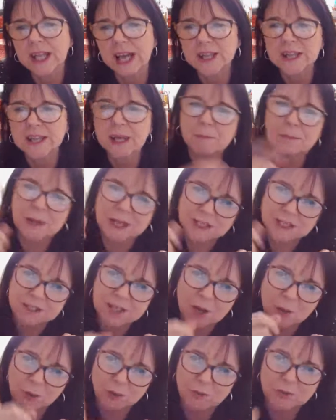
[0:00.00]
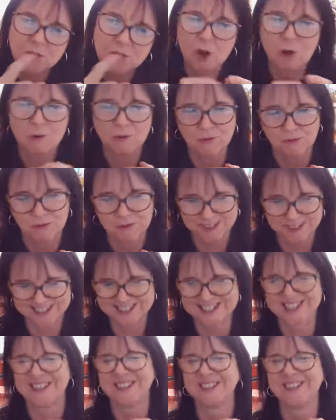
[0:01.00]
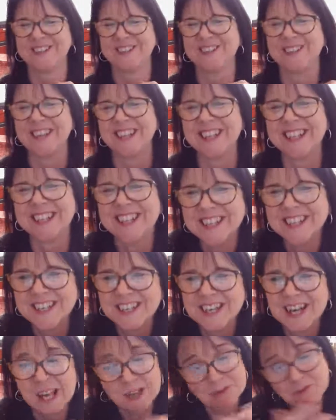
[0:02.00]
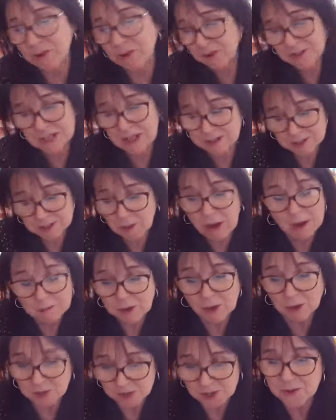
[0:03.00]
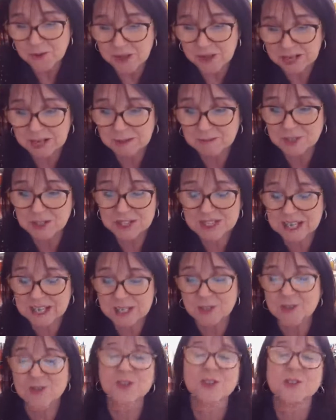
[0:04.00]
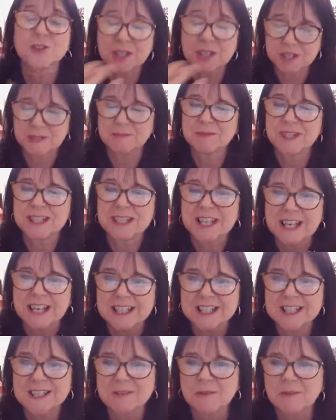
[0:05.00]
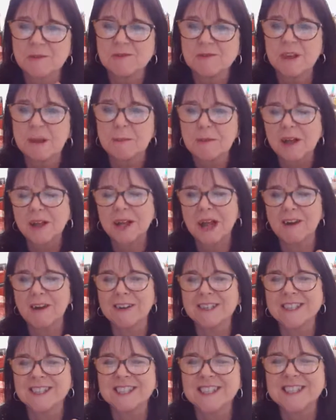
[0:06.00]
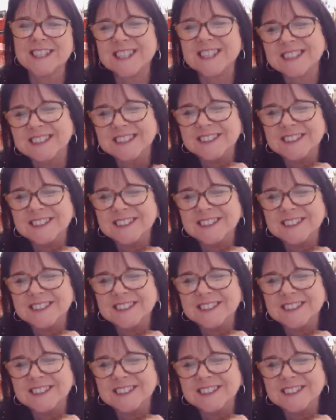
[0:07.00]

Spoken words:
like they're being told off. So, and of course, that's what I'm not doing. I'm just introducing them to nice female characters.